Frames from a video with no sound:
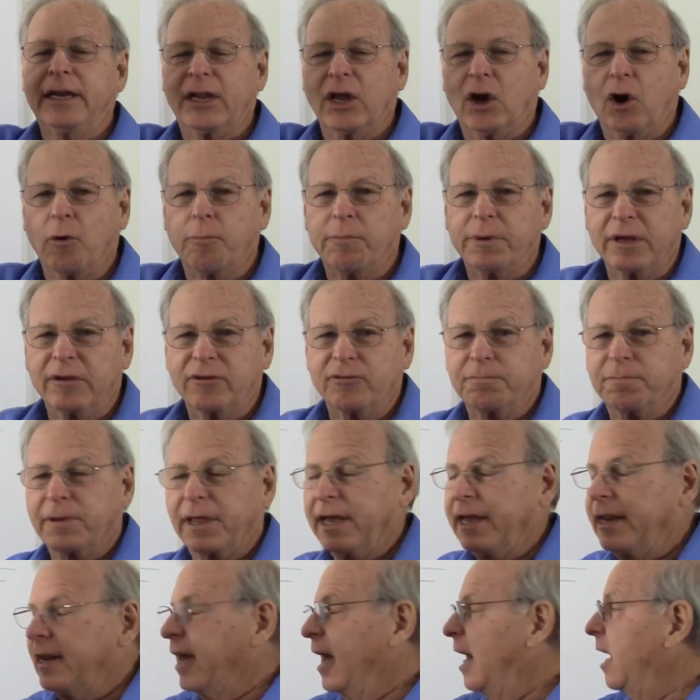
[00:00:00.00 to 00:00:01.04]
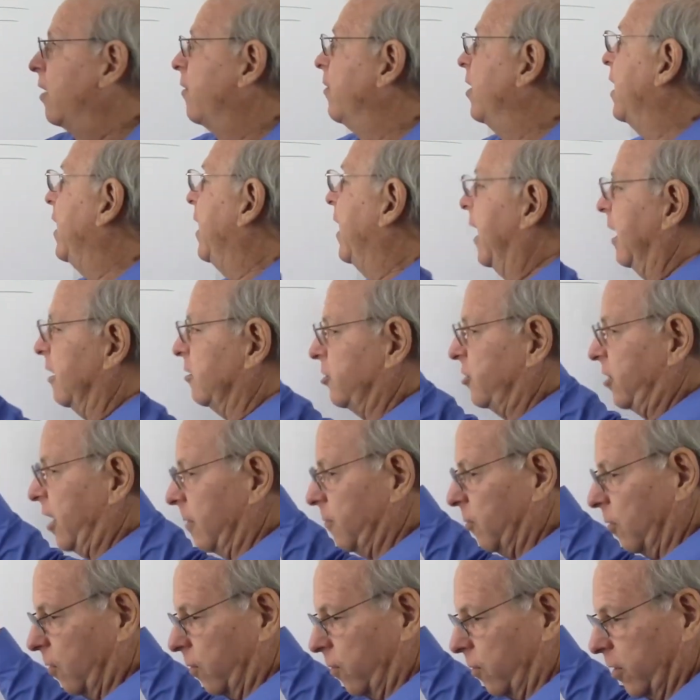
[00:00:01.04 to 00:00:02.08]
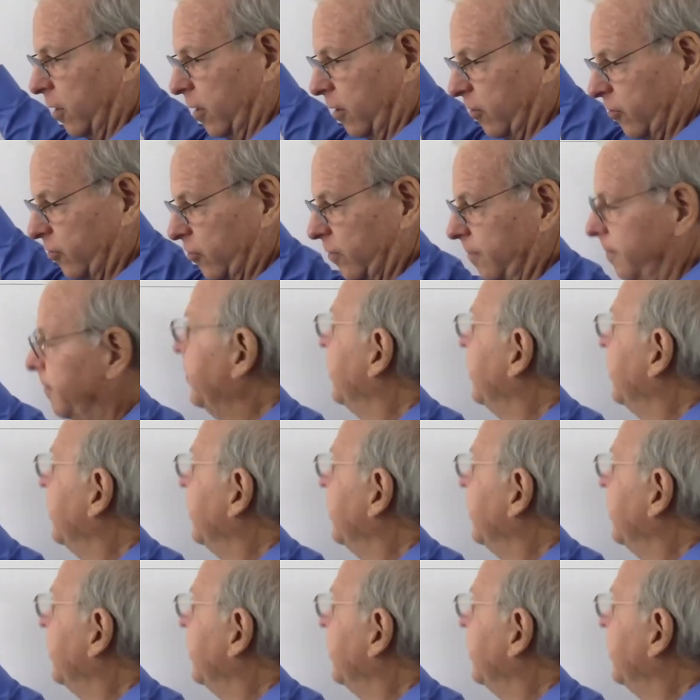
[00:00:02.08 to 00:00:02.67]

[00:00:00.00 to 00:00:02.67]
to help explain how a hash table works.